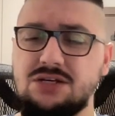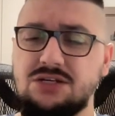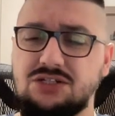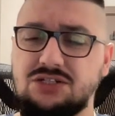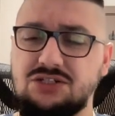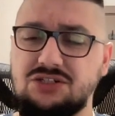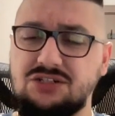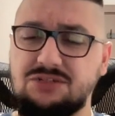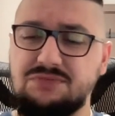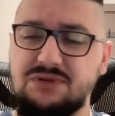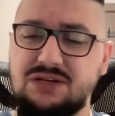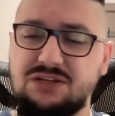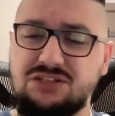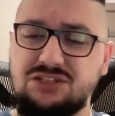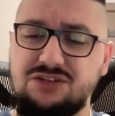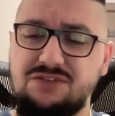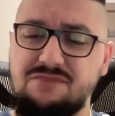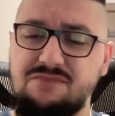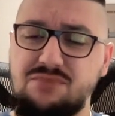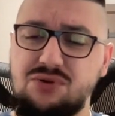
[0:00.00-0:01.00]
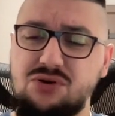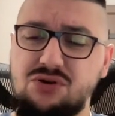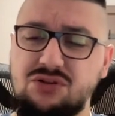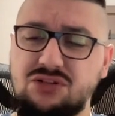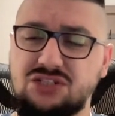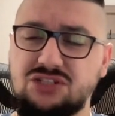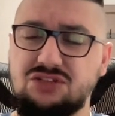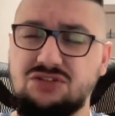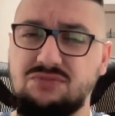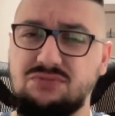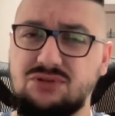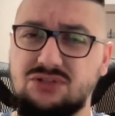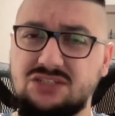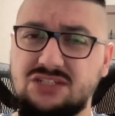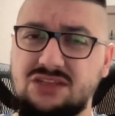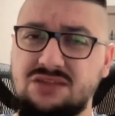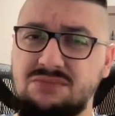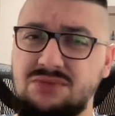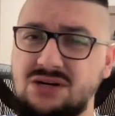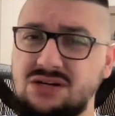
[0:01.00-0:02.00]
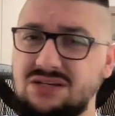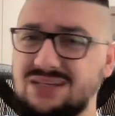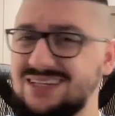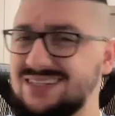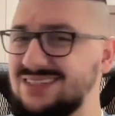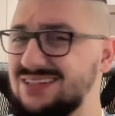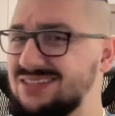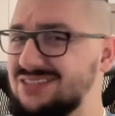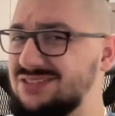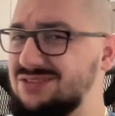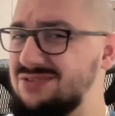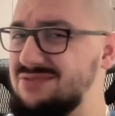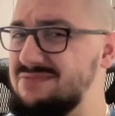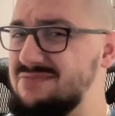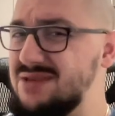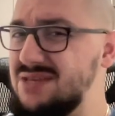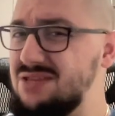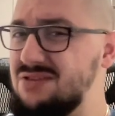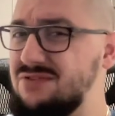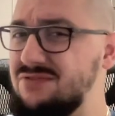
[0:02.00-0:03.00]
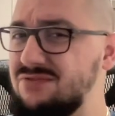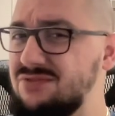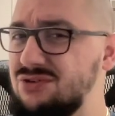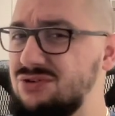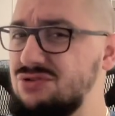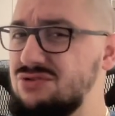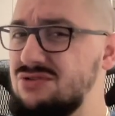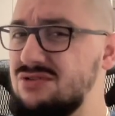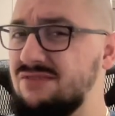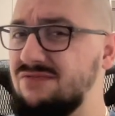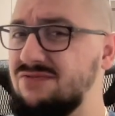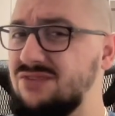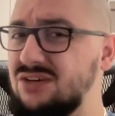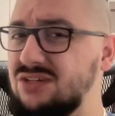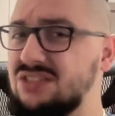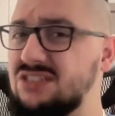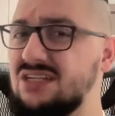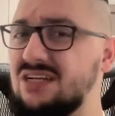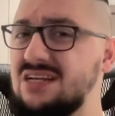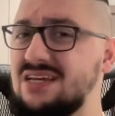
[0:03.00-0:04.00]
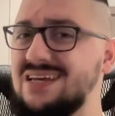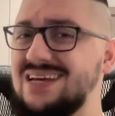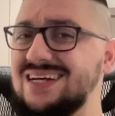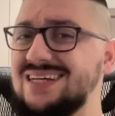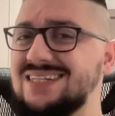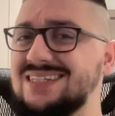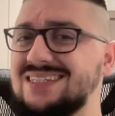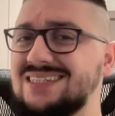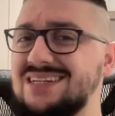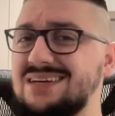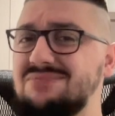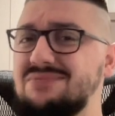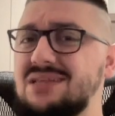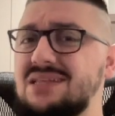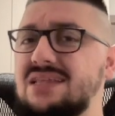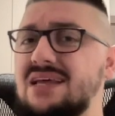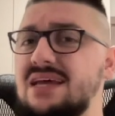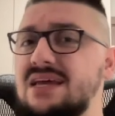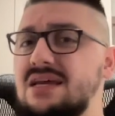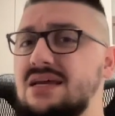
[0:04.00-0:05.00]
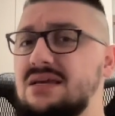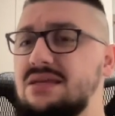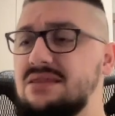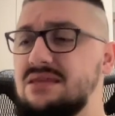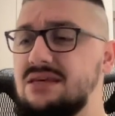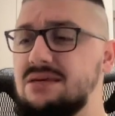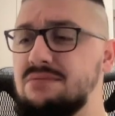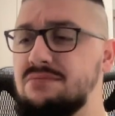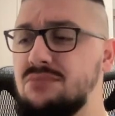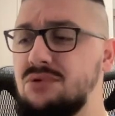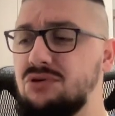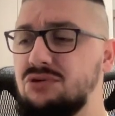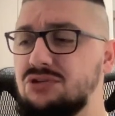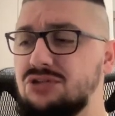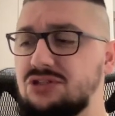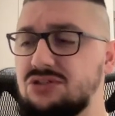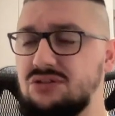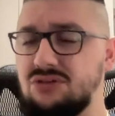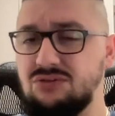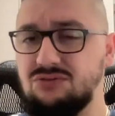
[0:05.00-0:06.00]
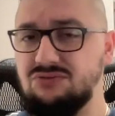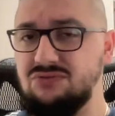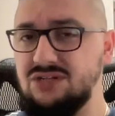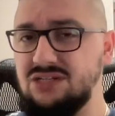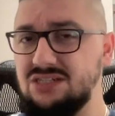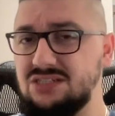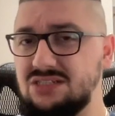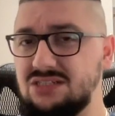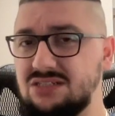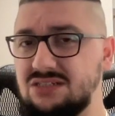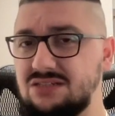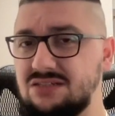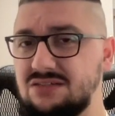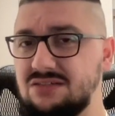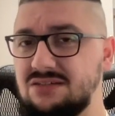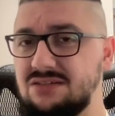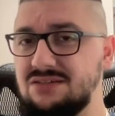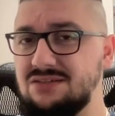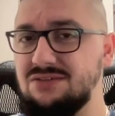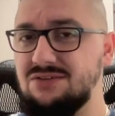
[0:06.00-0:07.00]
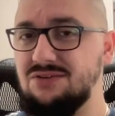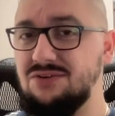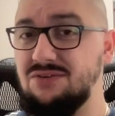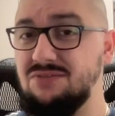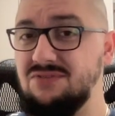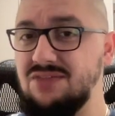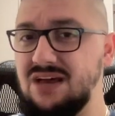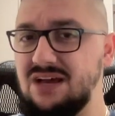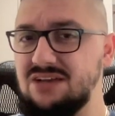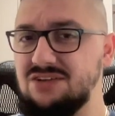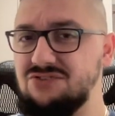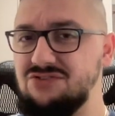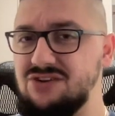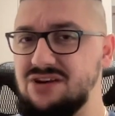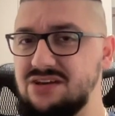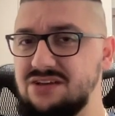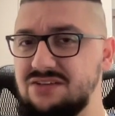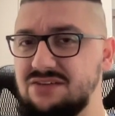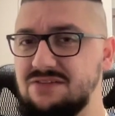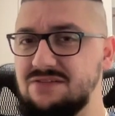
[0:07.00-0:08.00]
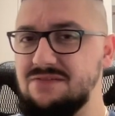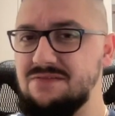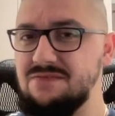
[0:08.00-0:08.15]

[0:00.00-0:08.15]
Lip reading: So just because you've put a stop loss in the market does not mean you've universally accepted the emotional risk of that trade.